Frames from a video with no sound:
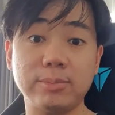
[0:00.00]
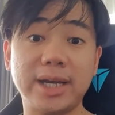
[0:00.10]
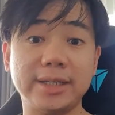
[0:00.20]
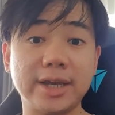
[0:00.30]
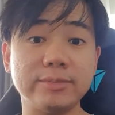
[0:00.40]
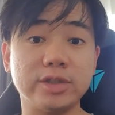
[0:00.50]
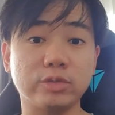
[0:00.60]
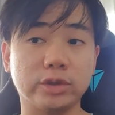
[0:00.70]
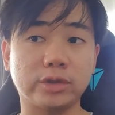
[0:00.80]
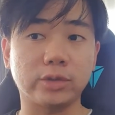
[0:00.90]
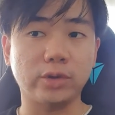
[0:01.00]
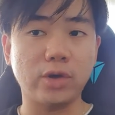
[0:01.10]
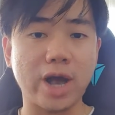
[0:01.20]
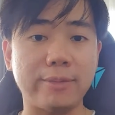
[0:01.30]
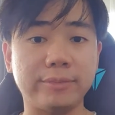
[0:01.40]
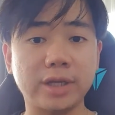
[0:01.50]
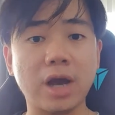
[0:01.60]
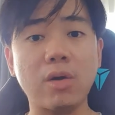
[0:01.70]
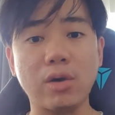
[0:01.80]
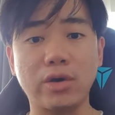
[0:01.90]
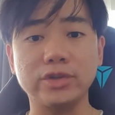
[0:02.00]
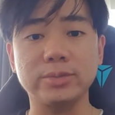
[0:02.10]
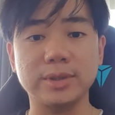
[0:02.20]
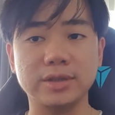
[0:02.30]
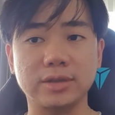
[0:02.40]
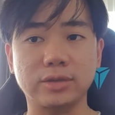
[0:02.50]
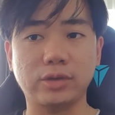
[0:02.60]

My name is Wilton Goh. I'm now on semester